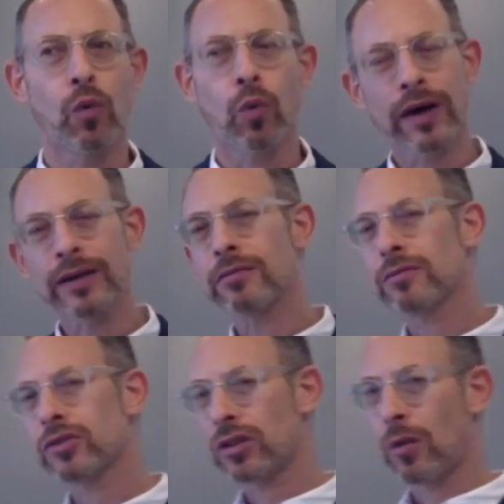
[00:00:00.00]
what
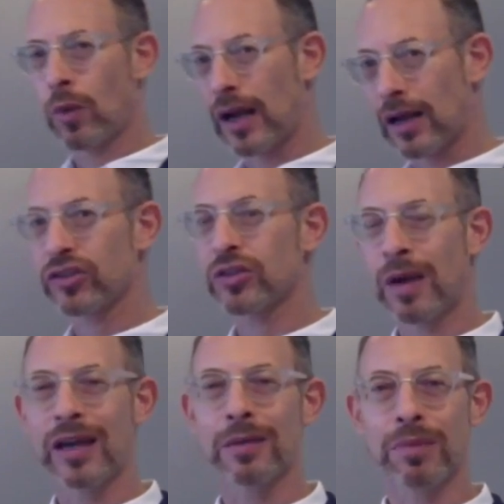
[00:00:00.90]
someone else
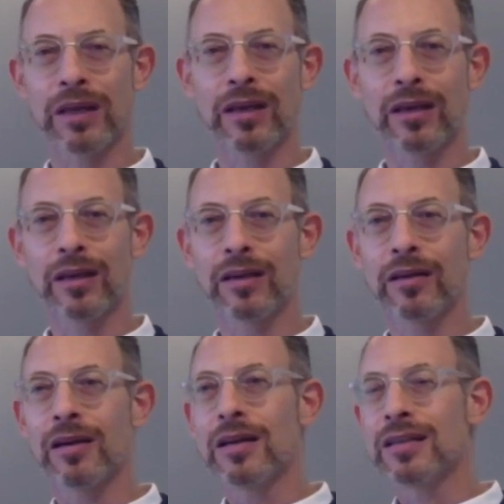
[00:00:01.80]
might be
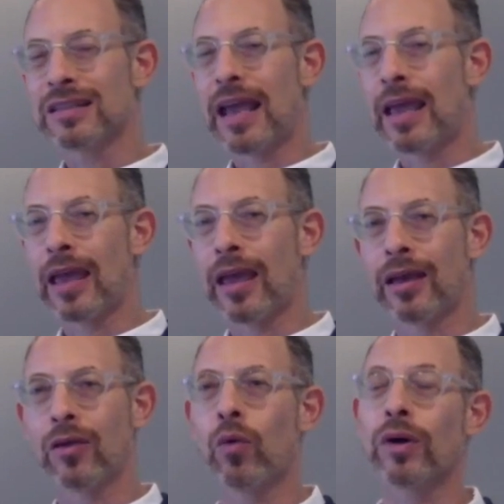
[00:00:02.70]

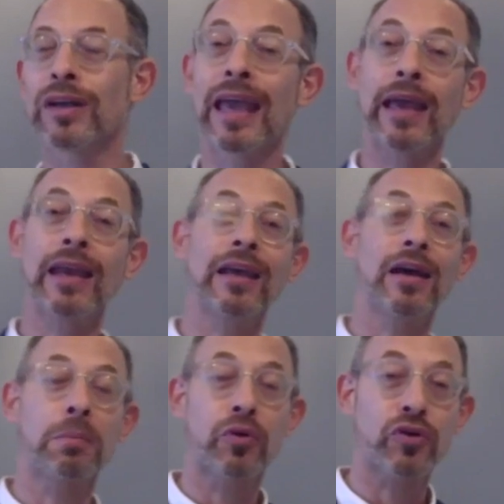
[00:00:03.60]
saying or gaining
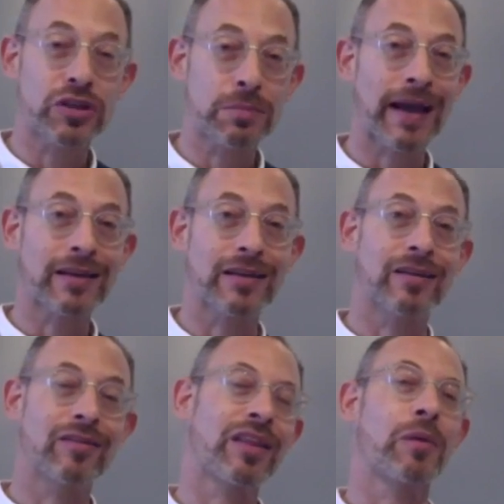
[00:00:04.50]
a
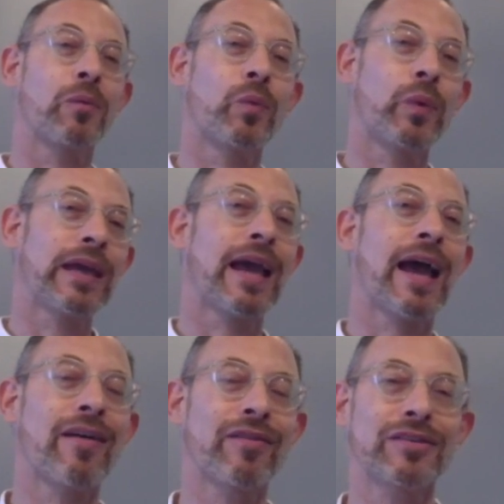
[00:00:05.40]
perspective that we
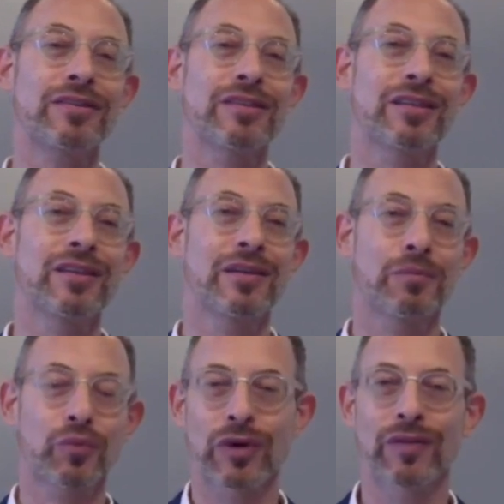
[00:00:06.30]
haven't
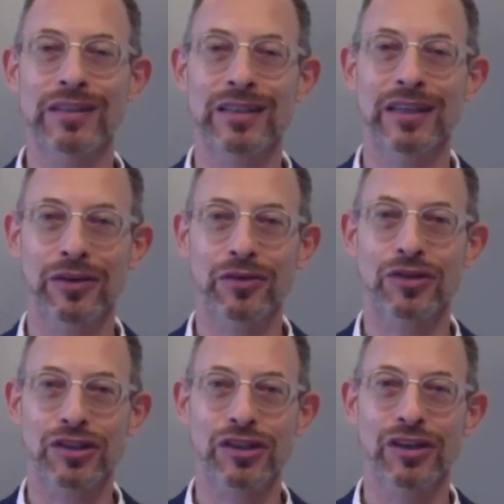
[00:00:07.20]
previously
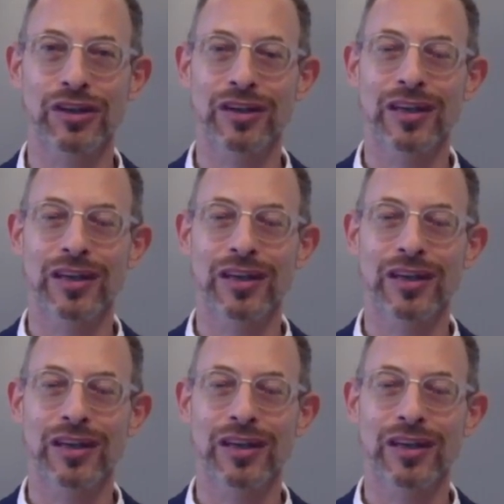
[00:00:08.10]
understood